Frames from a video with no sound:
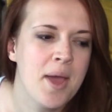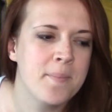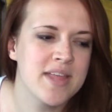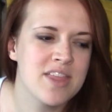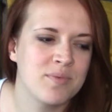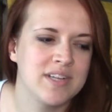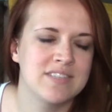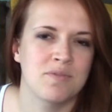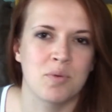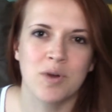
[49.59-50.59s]
But then the ones
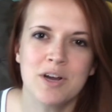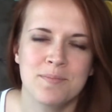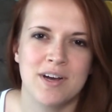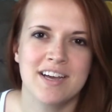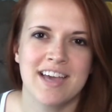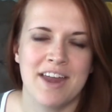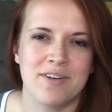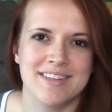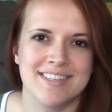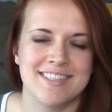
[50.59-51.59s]
from a workbook, I don't
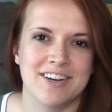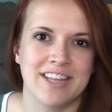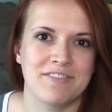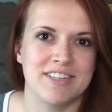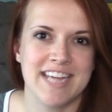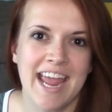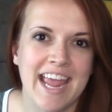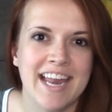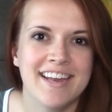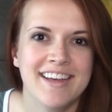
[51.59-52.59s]
necessarily
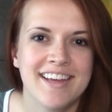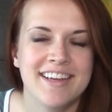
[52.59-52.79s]
retain.